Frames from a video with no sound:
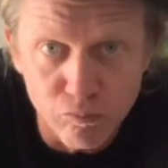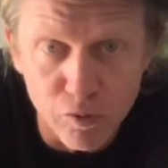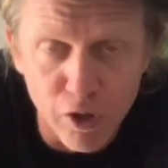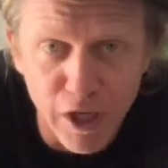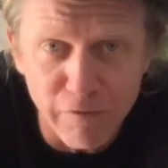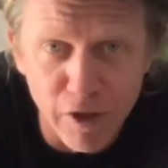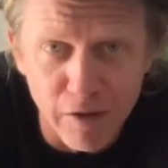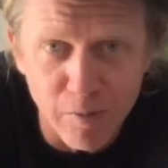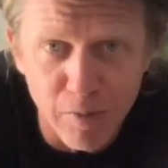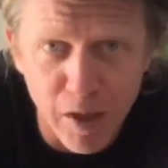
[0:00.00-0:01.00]
Good evening,
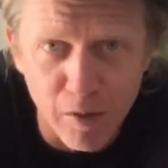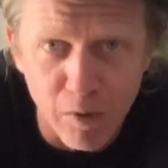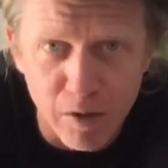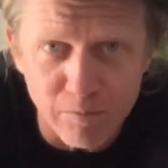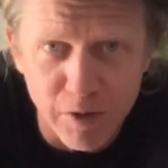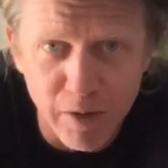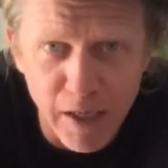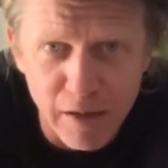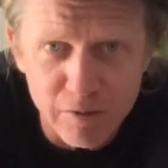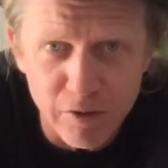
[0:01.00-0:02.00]
everybody. Welcome to a
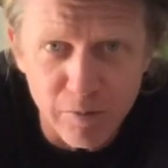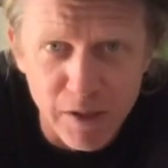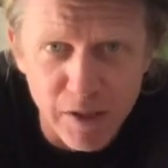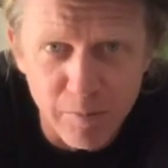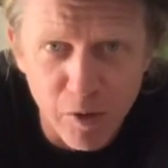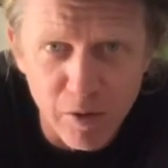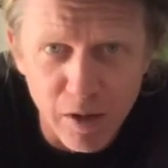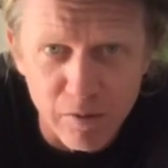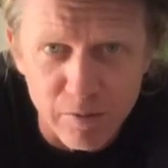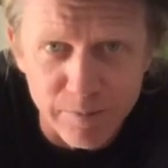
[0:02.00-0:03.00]
how-to with Tim
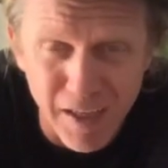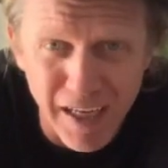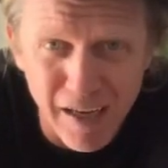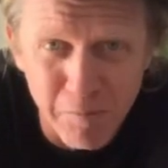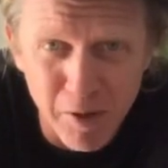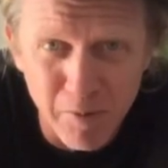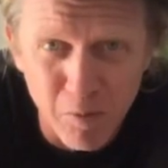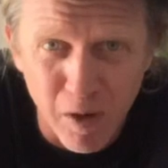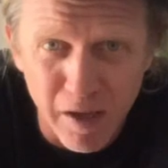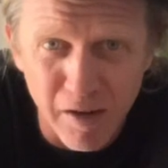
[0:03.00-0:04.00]
O'Donnell. Today I'm going to be
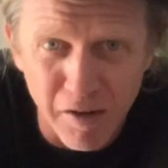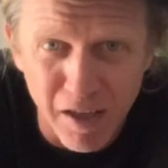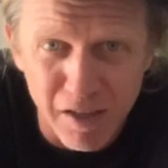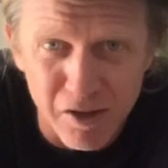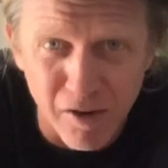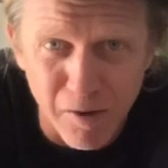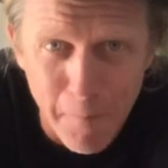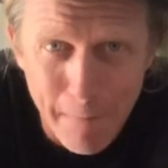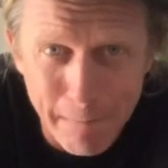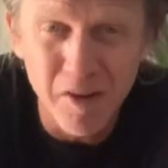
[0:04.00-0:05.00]
working on a guitar.
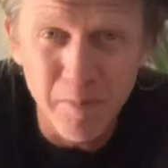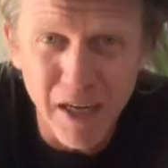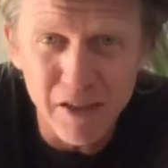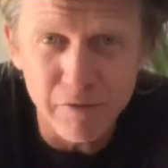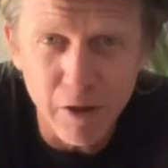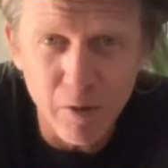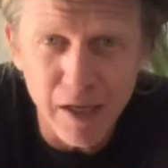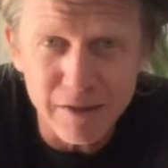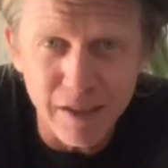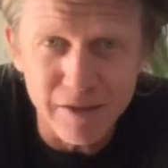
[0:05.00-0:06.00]
The biggest
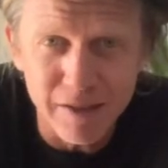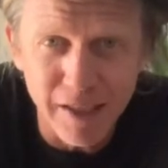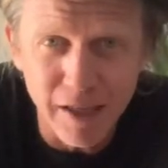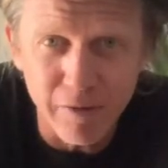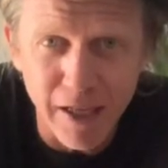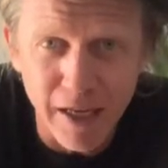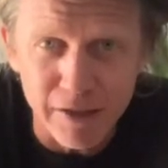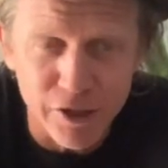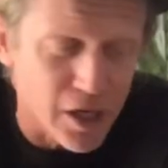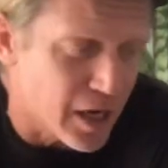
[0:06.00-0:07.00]
request I used to get when I had a
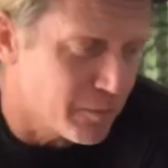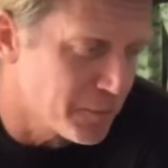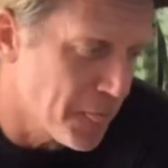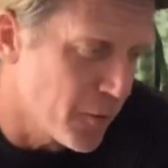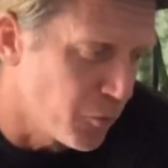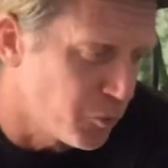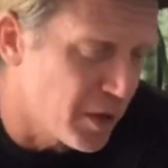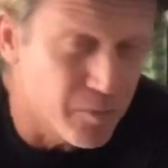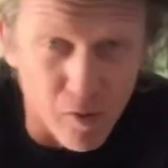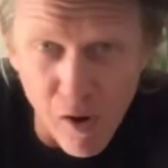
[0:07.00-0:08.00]
shop was
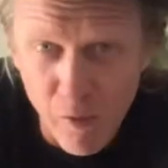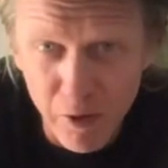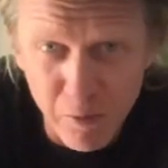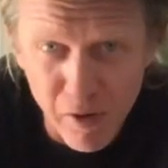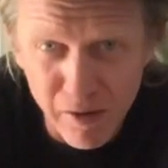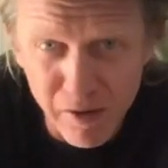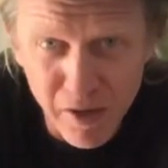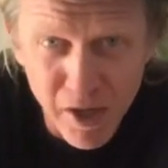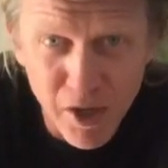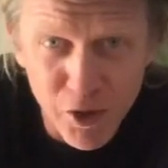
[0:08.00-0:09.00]
people always wanted
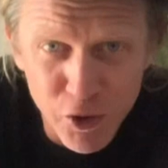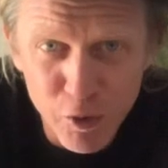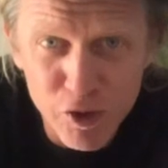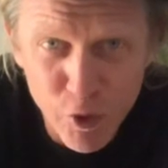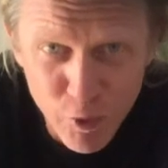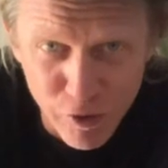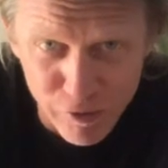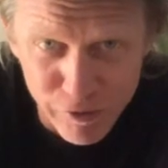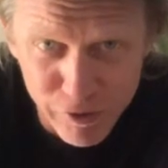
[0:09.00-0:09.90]
new tuners.